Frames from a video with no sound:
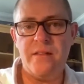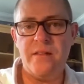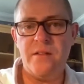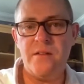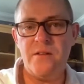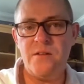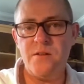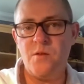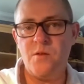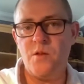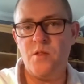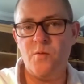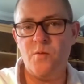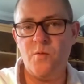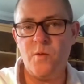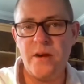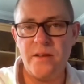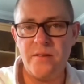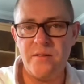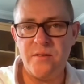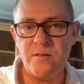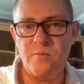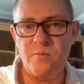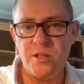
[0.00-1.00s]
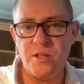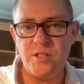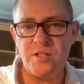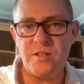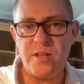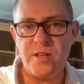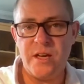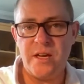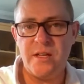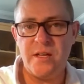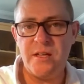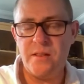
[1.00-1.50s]
in the ways in which
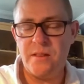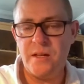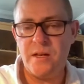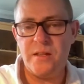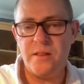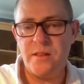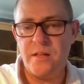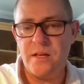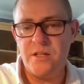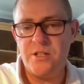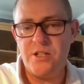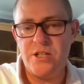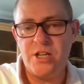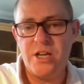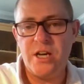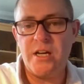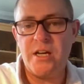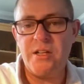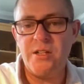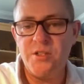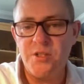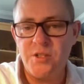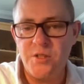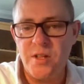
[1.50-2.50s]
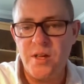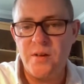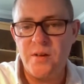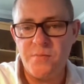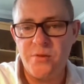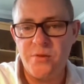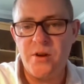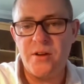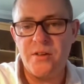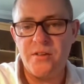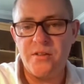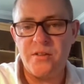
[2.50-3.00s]
they change their
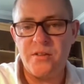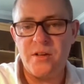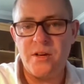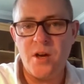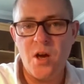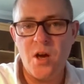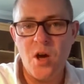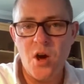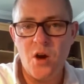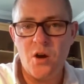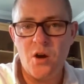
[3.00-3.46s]
pricing